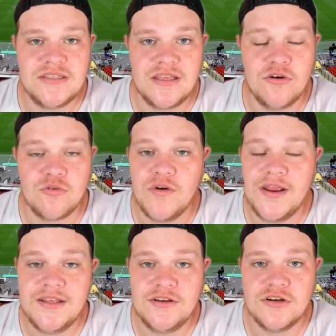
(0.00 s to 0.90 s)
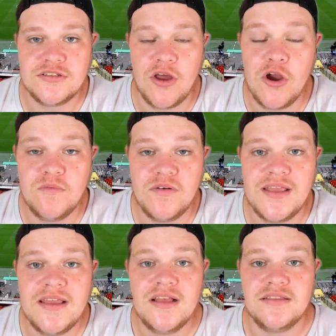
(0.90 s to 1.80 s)
They look really good, and
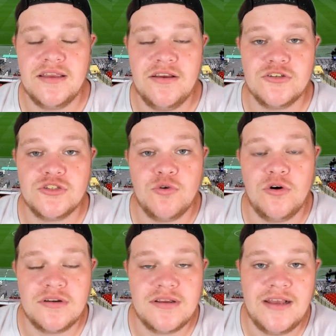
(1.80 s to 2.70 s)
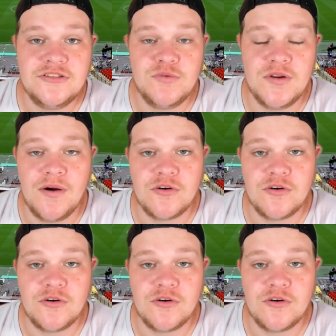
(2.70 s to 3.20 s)
hopefully their young squad can do really well,